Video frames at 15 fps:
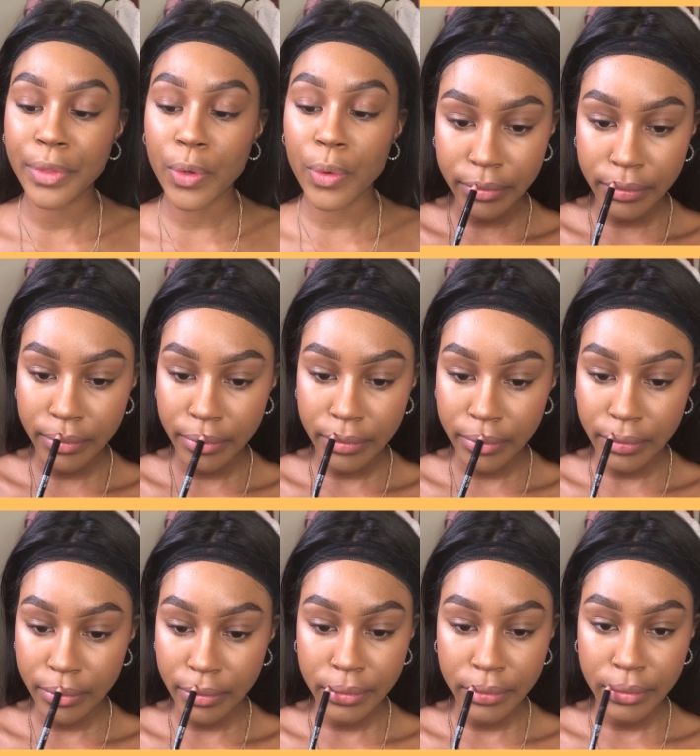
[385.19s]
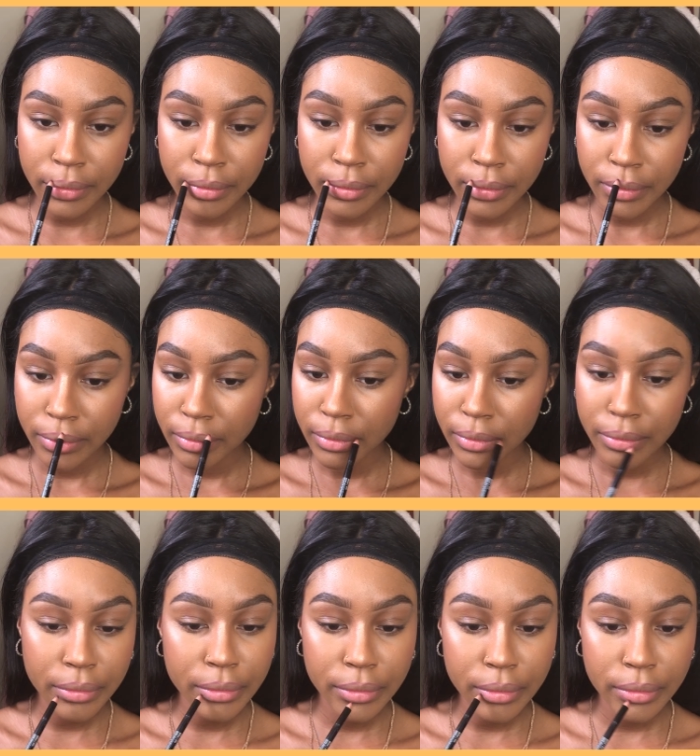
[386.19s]
Or like dark
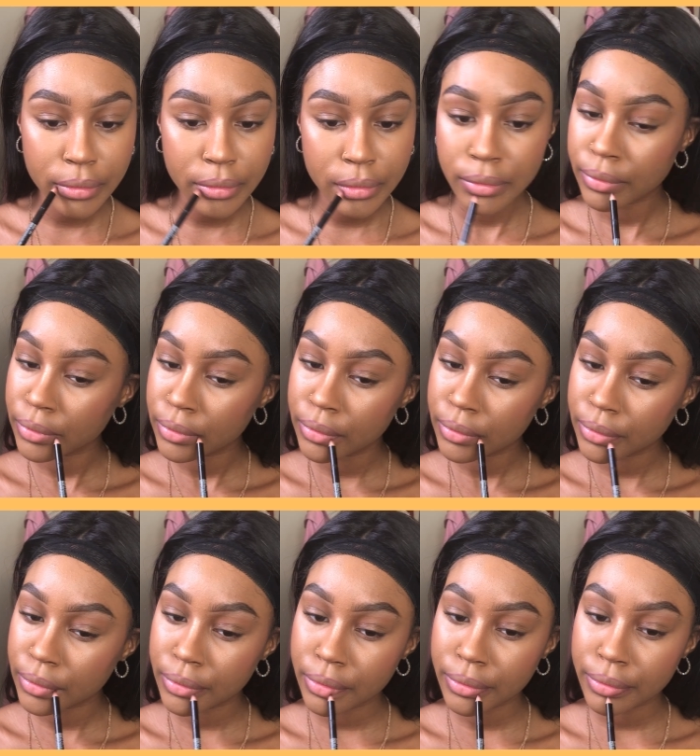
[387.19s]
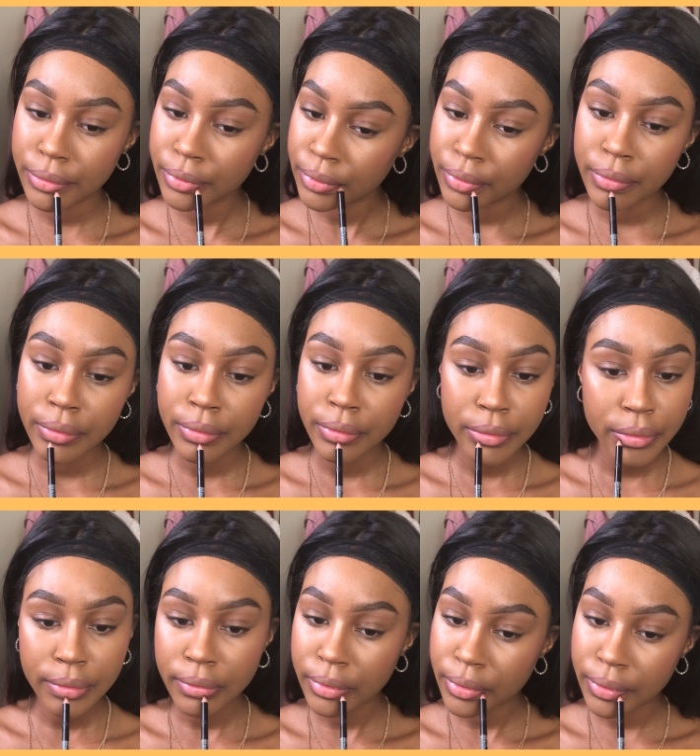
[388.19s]
pinkish brownish nude.
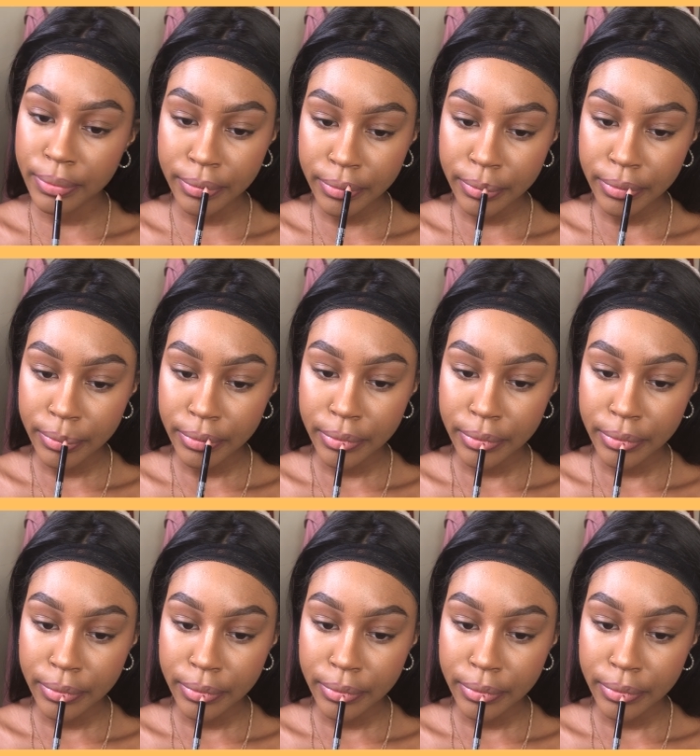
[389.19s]
And I